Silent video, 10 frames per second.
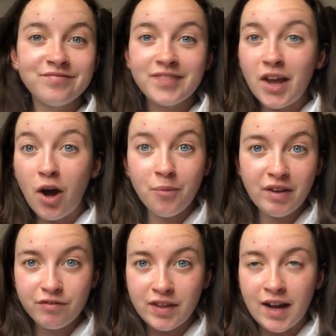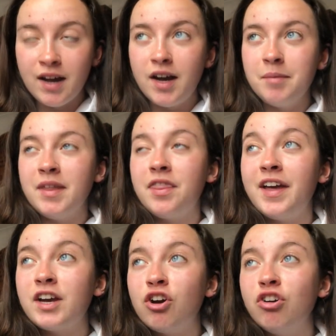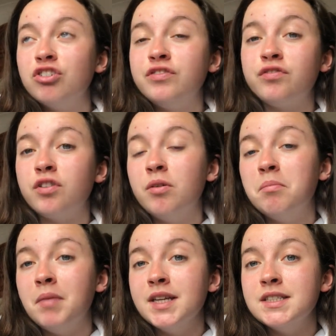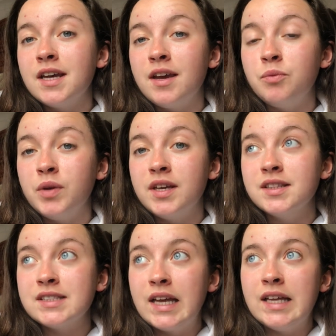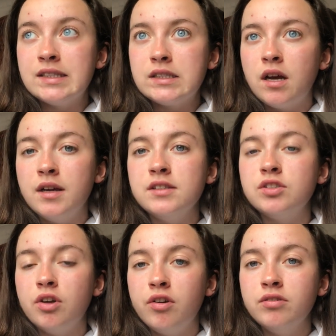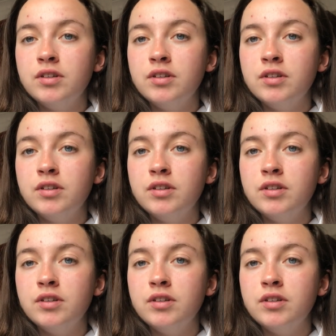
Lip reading: can't wait for that. I mean, thank God from Monday we can sit inside, so